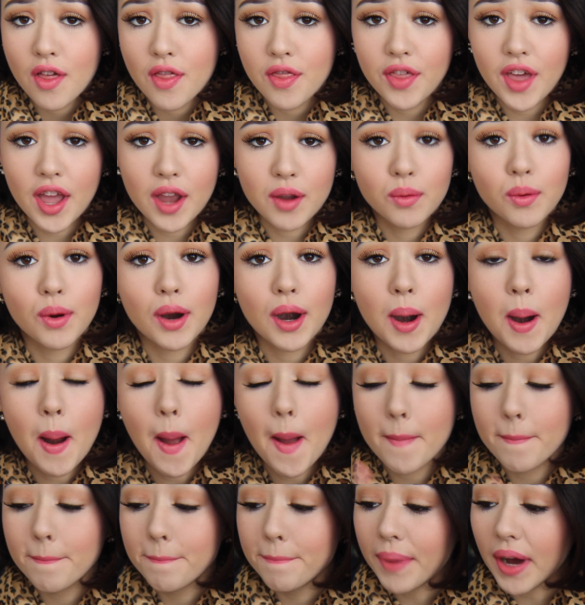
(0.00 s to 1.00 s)
They
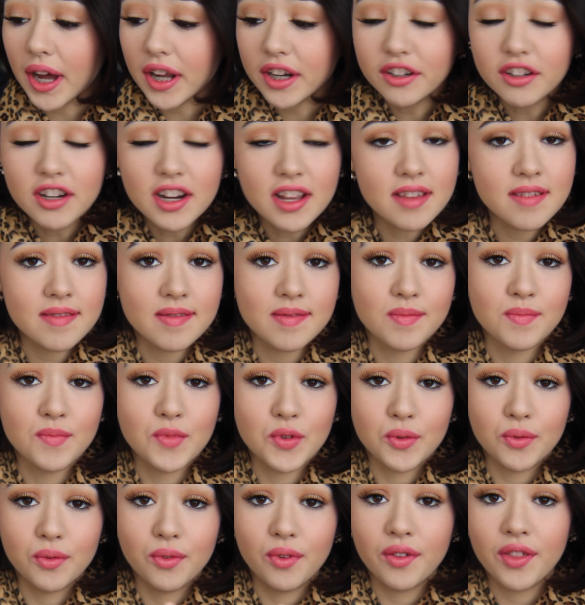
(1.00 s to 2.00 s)
were buttery
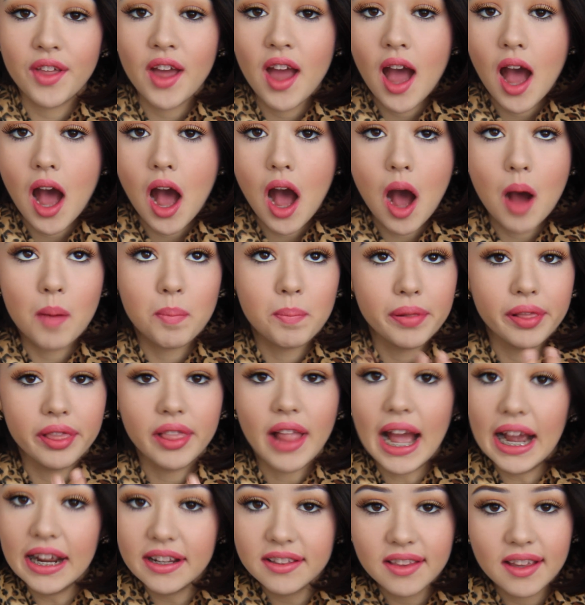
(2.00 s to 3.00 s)
smooth,
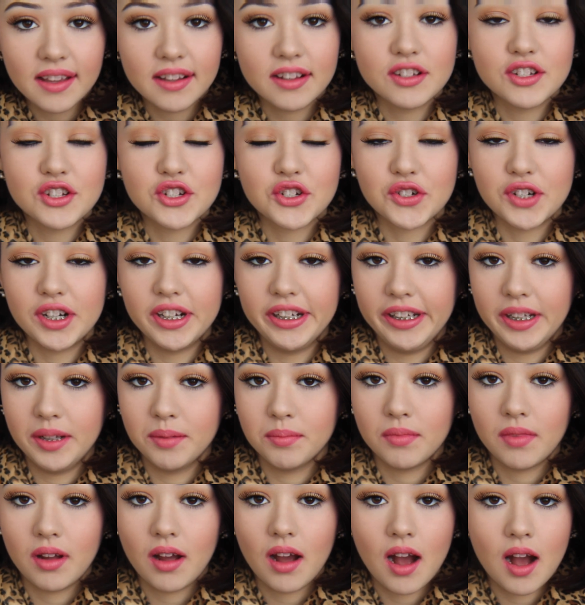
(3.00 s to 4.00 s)
applied like a
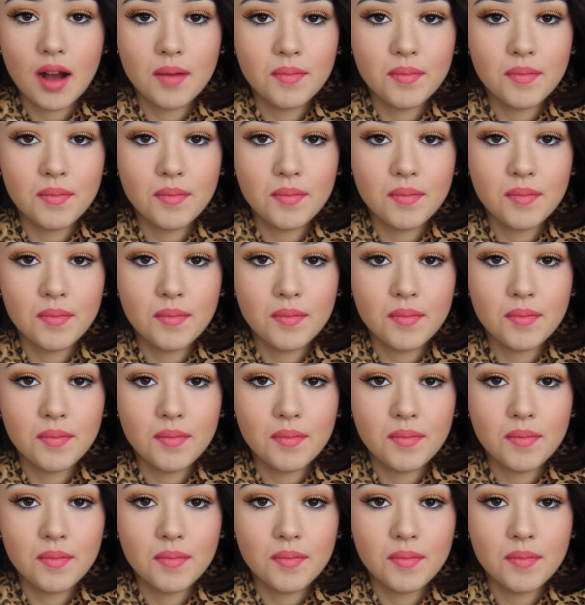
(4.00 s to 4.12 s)
dream.